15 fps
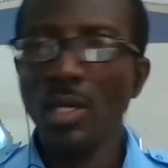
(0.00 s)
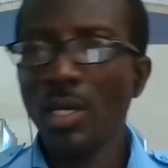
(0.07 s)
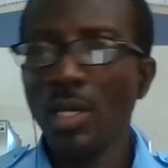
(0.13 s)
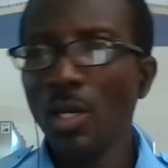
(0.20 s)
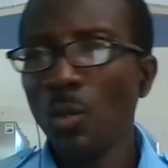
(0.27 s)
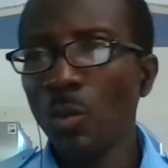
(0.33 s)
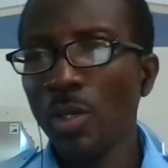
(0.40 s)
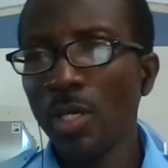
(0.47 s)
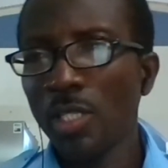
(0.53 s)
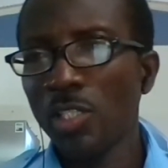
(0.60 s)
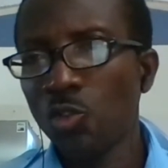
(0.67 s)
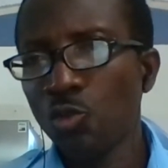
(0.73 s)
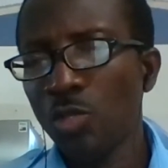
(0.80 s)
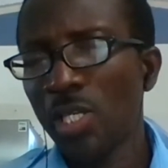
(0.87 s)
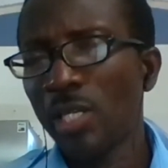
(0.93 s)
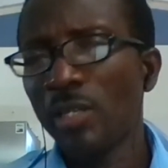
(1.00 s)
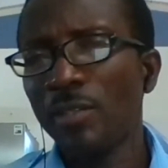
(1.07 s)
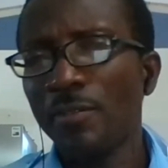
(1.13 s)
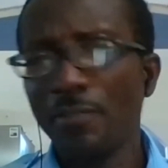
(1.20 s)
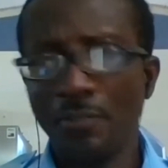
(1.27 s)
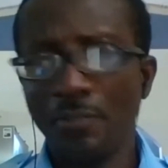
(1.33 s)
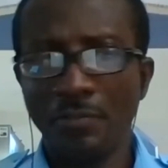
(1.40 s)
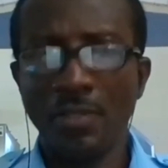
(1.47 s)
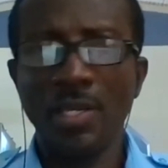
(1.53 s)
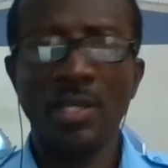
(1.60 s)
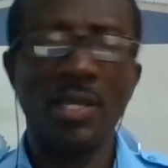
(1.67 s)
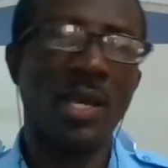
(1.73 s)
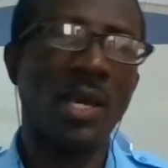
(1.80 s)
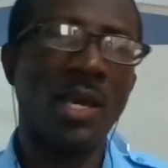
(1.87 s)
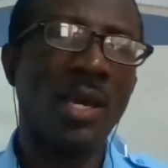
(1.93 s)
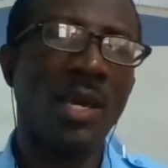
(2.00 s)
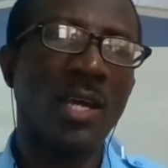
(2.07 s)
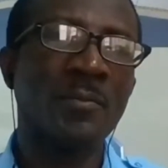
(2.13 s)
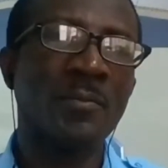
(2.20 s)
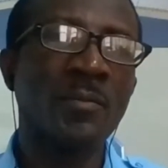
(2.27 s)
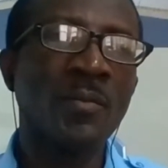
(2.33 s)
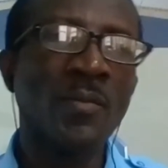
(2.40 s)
airways, reconfigure the air,